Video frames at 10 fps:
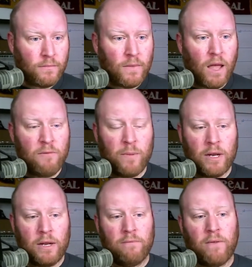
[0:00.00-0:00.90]
I've
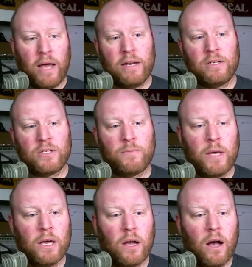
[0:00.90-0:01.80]
been invited to
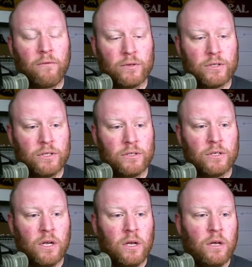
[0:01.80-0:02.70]
speak at
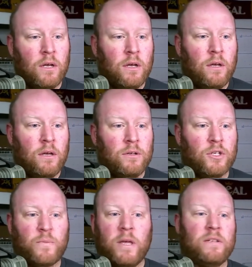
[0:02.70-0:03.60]
conferences
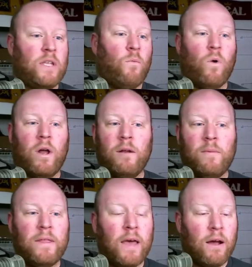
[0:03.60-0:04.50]
just because they wanted
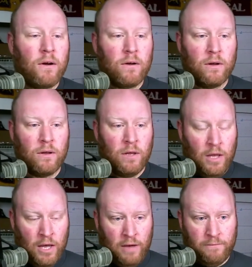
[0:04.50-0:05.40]
me there.
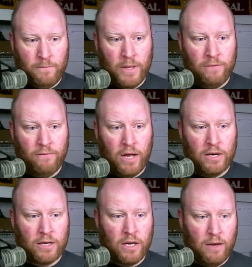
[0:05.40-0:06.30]
I've been
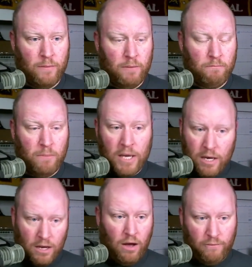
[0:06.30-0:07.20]
invited to come and be
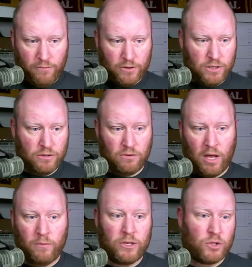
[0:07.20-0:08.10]
at conferences. They're
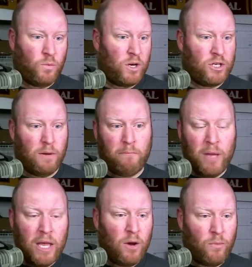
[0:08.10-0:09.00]
like, we just want you to
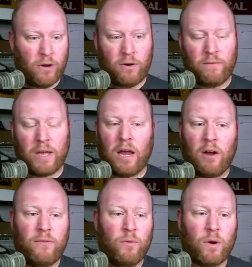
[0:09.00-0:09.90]
be here. We don't even care
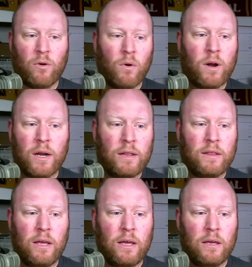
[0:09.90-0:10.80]
if you record
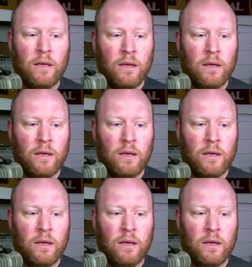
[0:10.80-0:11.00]
anything.